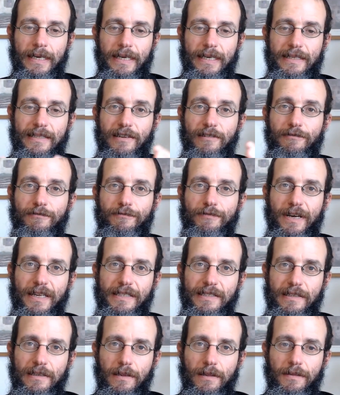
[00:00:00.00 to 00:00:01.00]
It's a
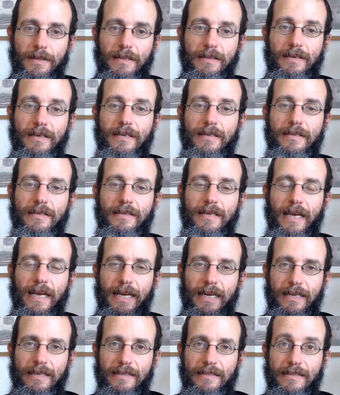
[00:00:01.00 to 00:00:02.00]
vessel that
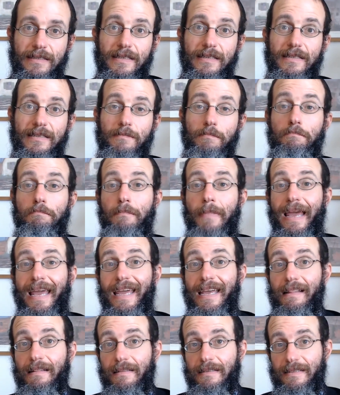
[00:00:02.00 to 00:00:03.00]
contains this
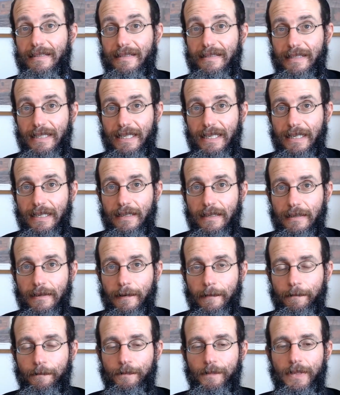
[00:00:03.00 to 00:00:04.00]
male seed,
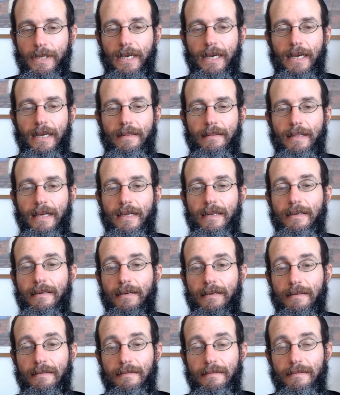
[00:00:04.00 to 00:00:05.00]
and then
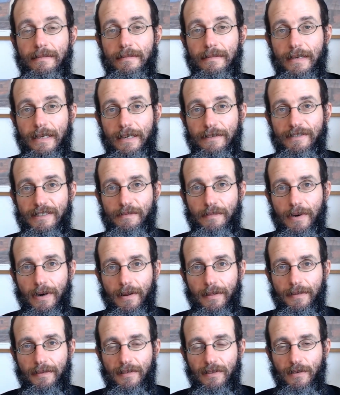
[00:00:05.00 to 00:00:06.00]
gives
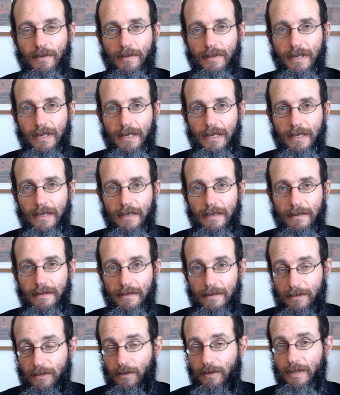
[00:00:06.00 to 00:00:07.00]
birth to the
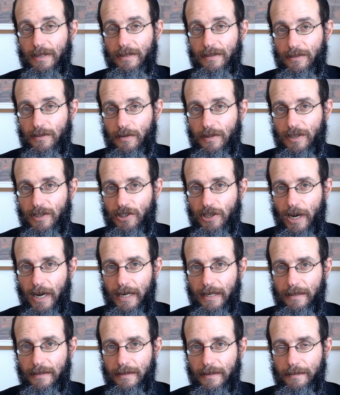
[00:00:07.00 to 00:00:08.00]

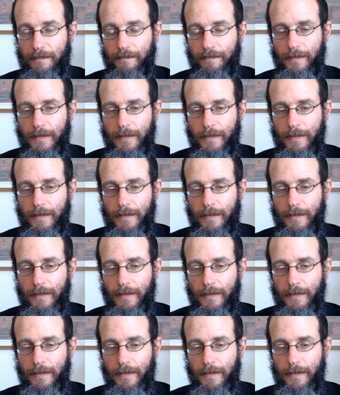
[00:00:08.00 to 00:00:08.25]
child.